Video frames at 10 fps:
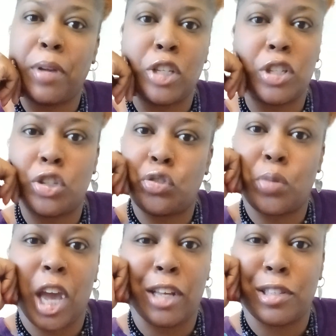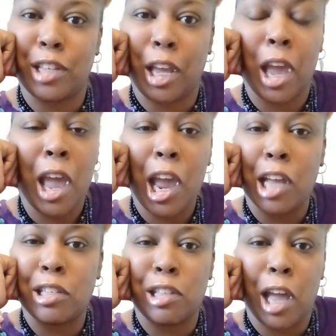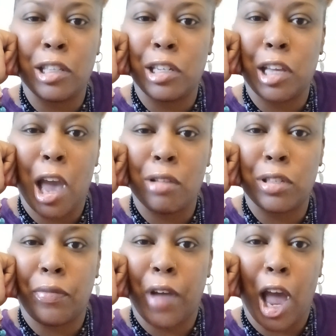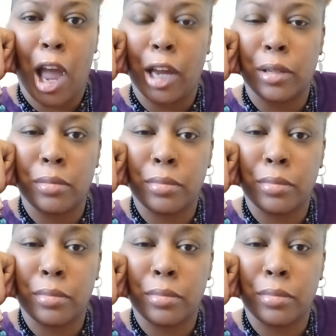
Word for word: bitch, that you can't see and stay decalcified.